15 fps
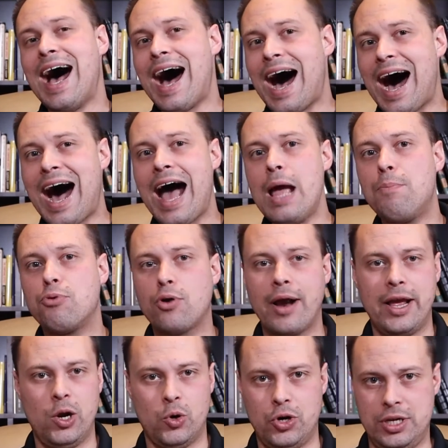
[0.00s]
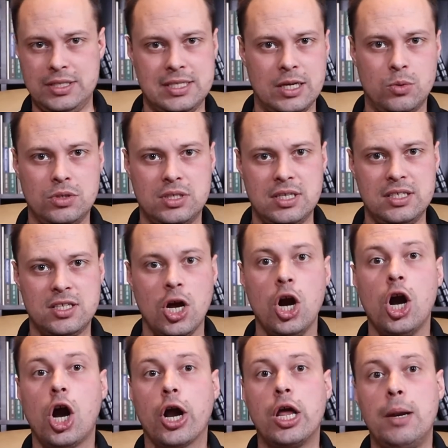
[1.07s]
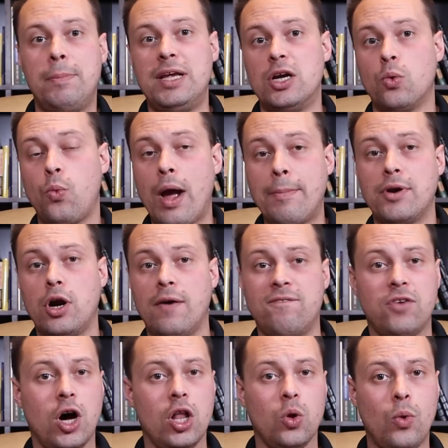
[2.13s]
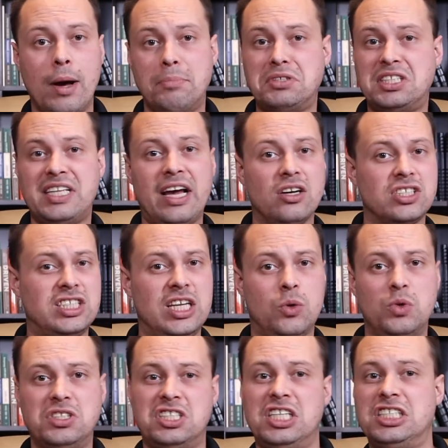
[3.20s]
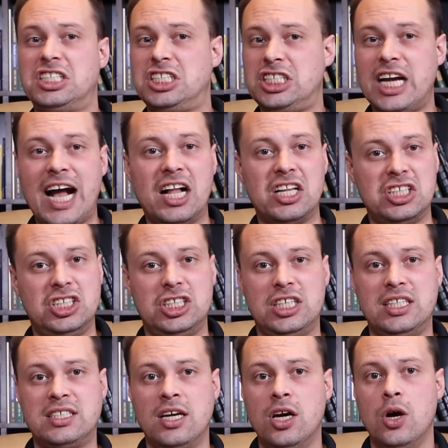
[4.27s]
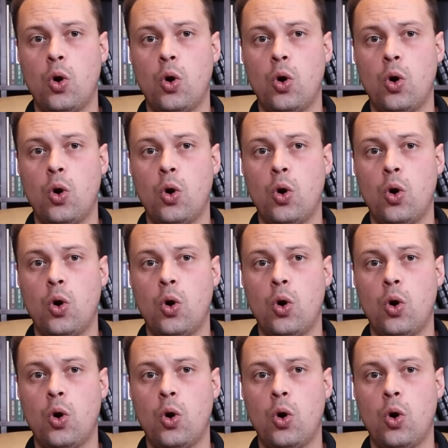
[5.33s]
High priority sequences are going to be your webinar follow-ups, sales sequences, challenges,